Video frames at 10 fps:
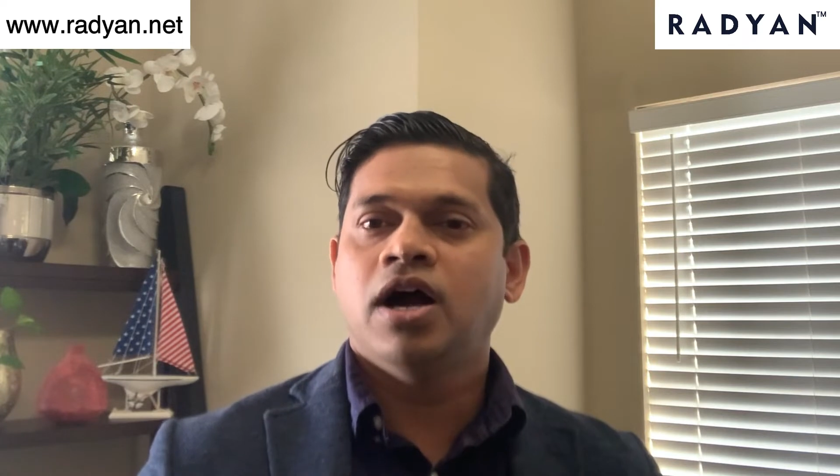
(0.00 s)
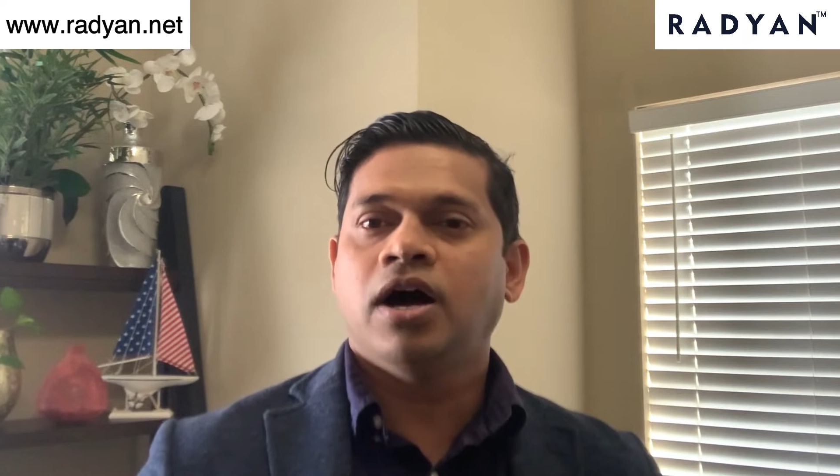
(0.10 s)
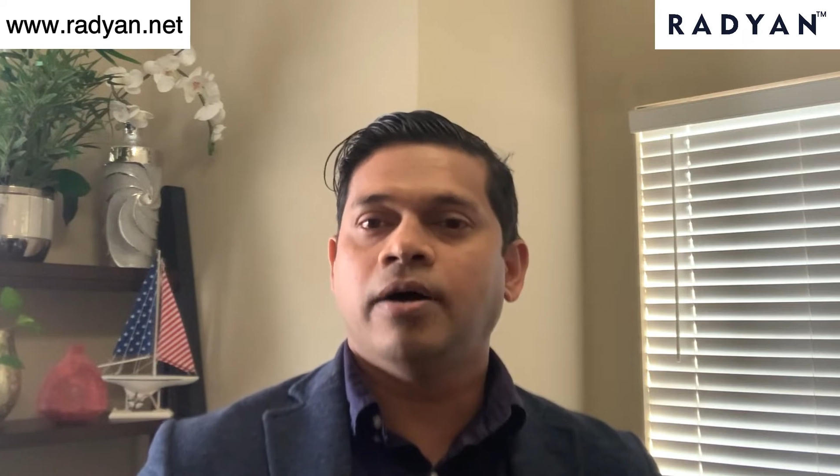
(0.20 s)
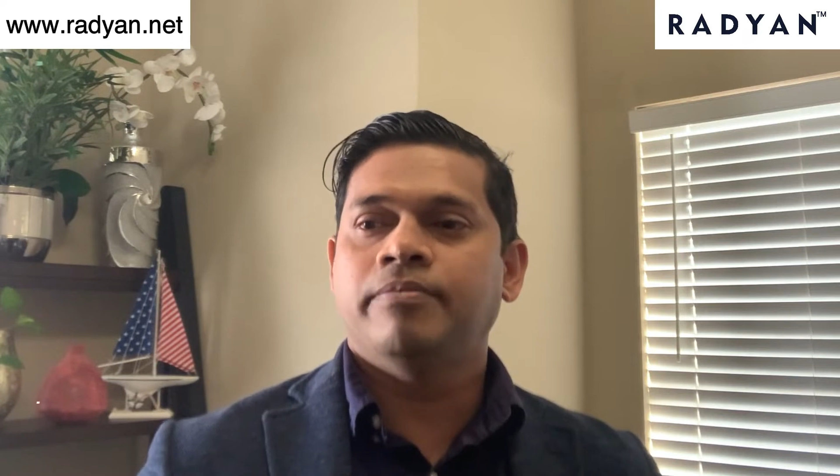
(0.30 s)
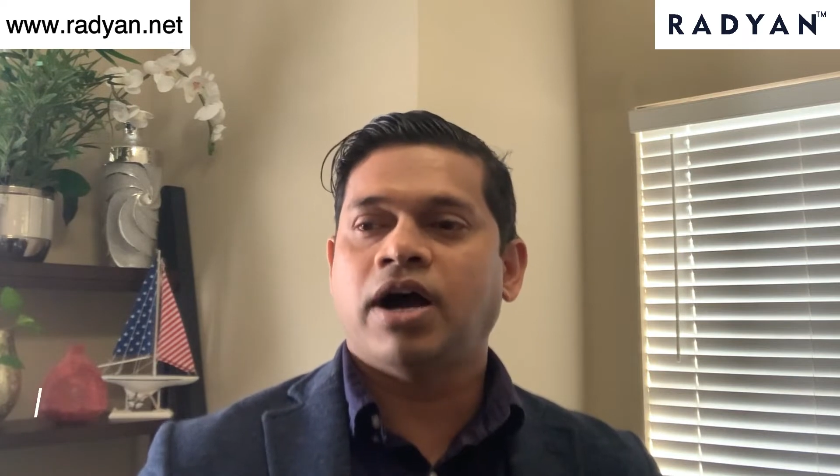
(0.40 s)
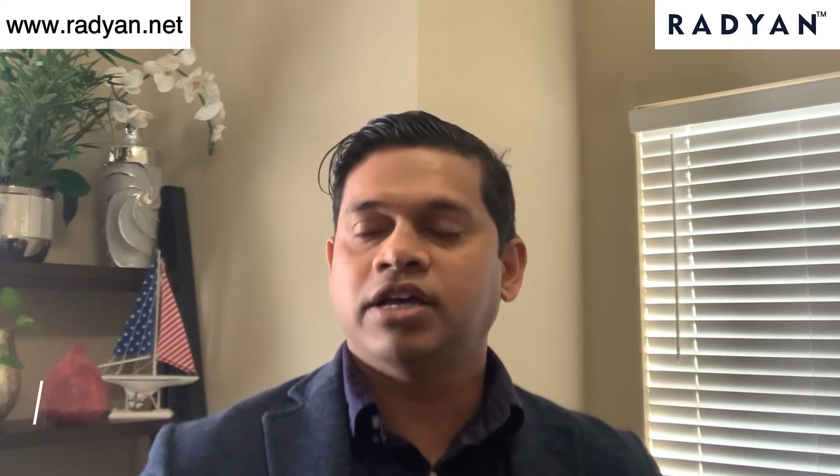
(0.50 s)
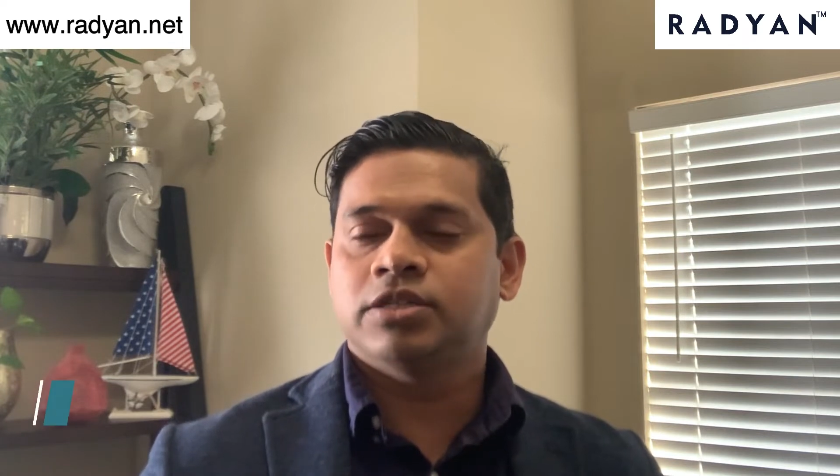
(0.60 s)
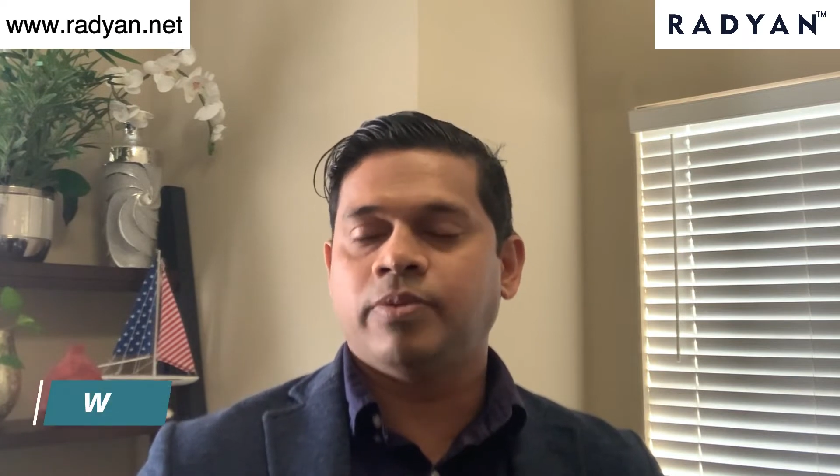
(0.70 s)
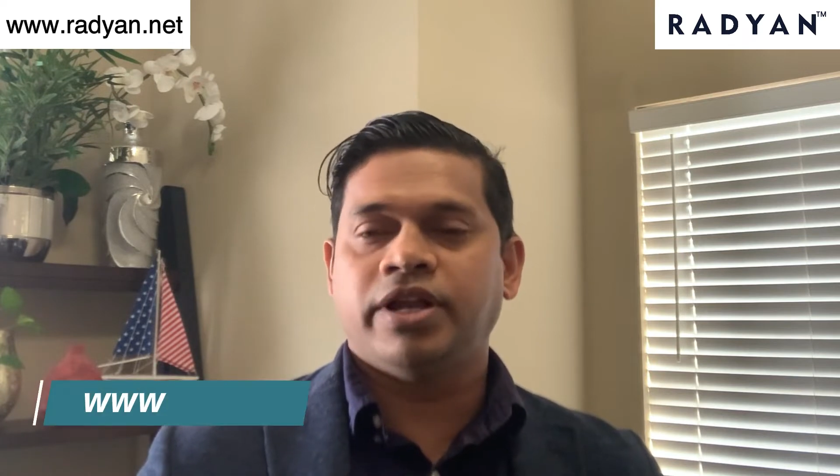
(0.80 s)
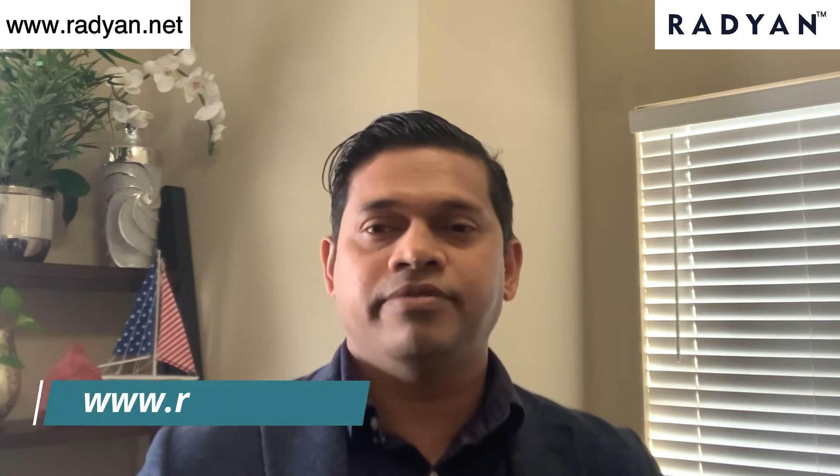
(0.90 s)
I
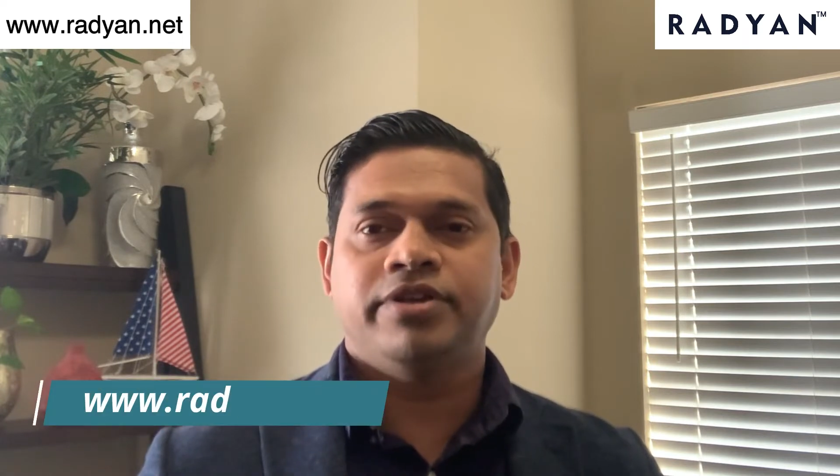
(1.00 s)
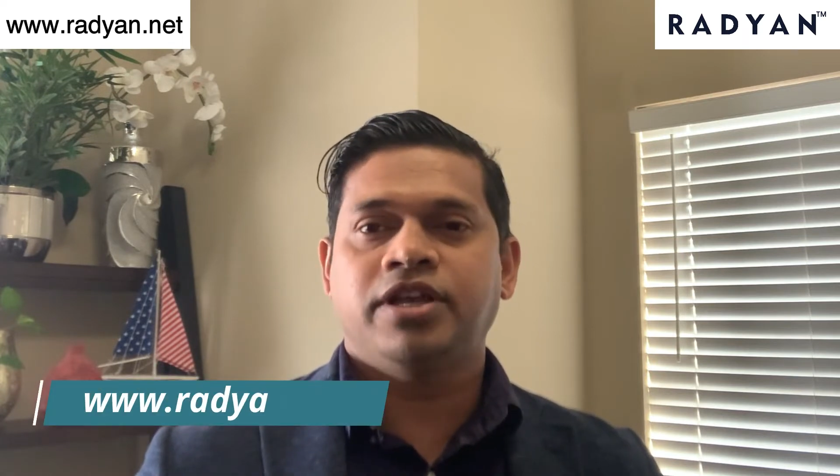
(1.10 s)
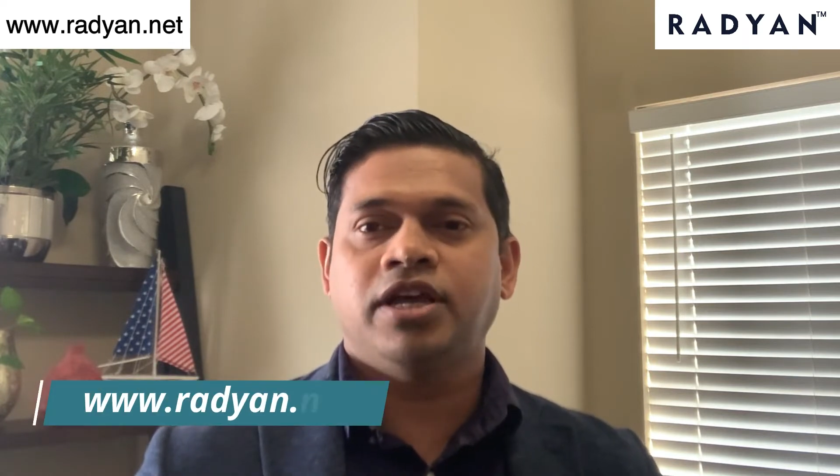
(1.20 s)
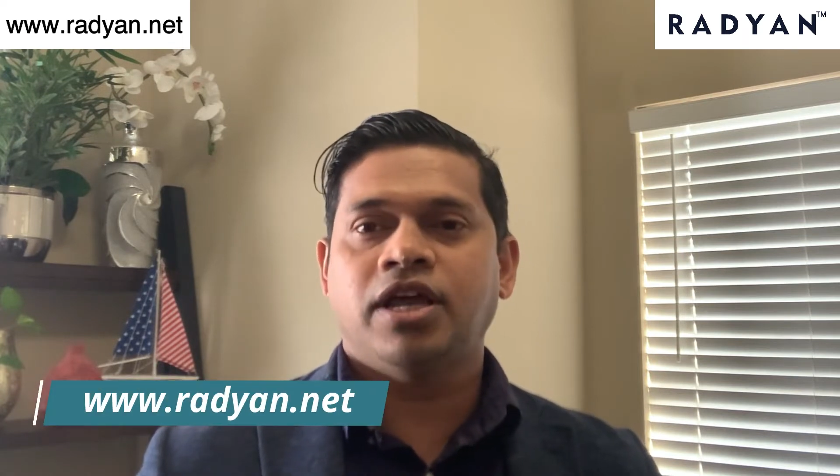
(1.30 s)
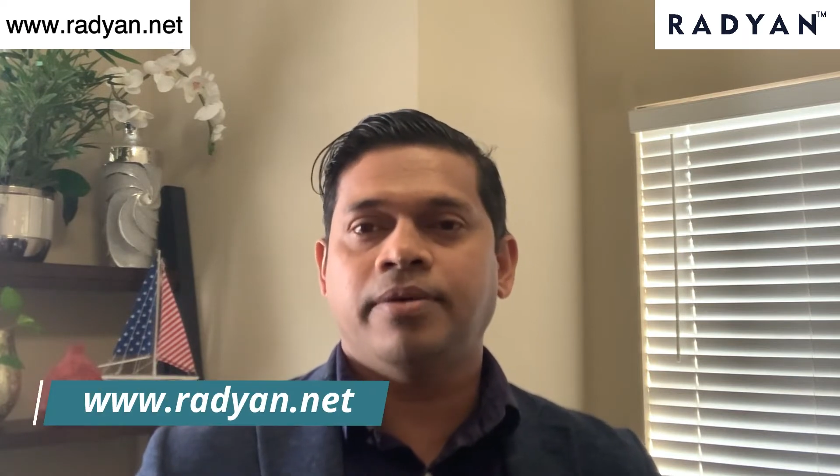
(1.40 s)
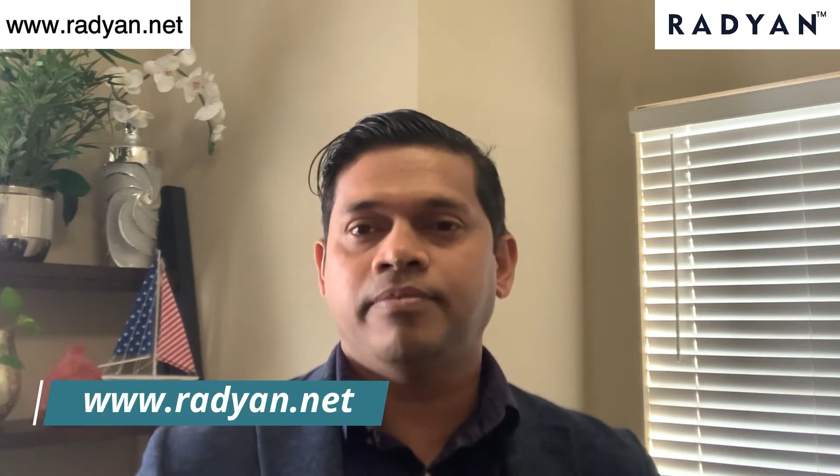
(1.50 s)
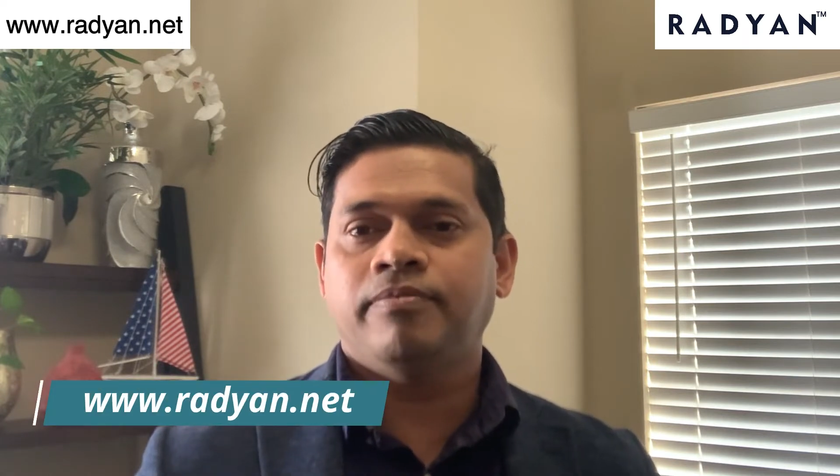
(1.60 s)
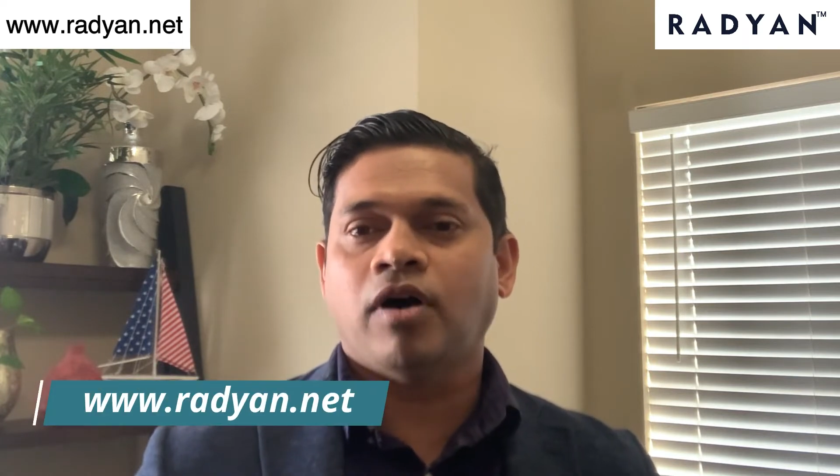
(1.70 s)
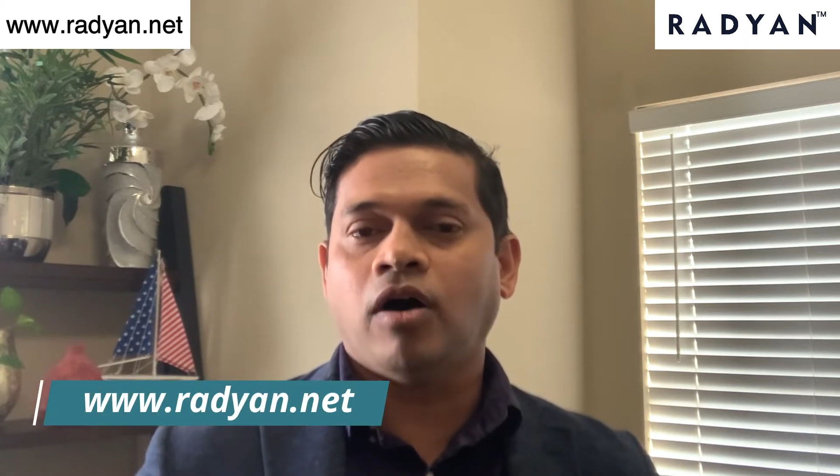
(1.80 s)
explained everything